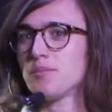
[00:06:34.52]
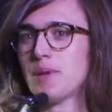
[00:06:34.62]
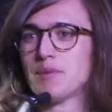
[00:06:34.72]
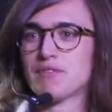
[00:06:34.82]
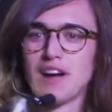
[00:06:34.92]

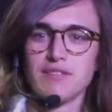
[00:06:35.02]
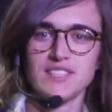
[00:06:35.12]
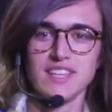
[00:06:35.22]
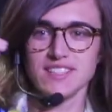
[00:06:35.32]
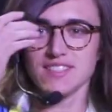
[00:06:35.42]
maybe 5,
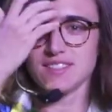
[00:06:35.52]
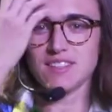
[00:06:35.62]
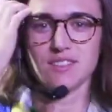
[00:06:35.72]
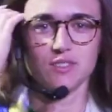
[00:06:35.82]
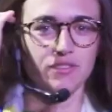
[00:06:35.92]
6,
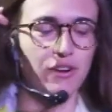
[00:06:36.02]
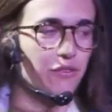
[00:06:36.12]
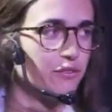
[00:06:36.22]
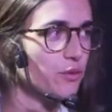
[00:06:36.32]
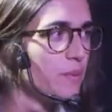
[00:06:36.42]
so
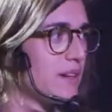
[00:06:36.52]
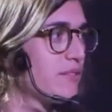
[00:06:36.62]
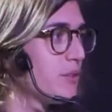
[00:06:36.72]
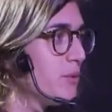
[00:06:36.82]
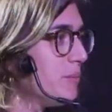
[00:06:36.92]
very few, but a
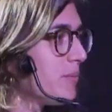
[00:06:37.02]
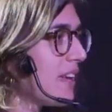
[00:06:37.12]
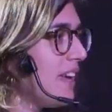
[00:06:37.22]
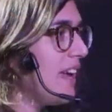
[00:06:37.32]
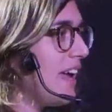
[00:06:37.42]
few.
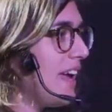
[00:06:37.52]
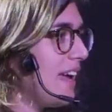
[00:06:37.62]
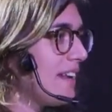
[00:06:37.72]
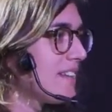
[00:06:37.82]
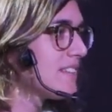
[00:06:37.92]

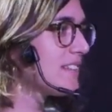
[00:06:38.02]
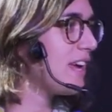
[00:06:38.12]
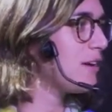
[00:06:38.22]
And